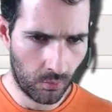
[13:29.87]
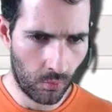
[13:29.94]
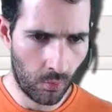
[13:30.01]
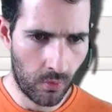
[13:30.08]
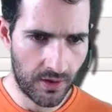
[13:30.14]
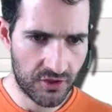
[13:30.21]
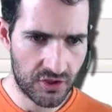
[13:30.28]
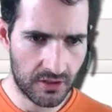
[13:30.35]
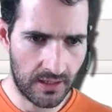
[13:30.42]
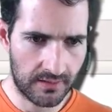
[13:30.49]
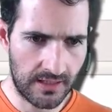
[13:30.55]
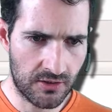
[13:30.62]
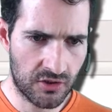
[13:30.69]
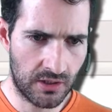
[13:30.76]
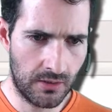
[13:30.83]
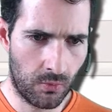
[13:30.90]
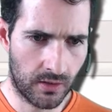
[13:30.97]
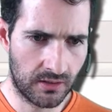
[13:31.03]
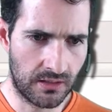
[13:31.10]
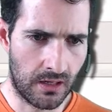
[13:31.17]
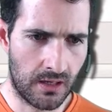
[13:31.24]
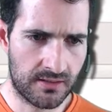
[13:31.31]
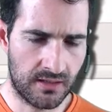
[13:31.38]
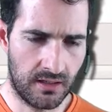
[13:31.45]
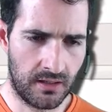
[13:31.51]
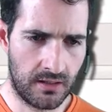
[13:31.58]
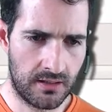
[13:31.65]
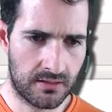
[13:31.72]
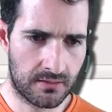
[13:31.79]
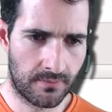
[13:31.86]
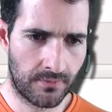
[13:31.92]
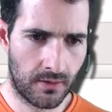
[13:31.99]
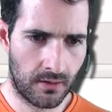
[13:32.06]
which essentially what it does is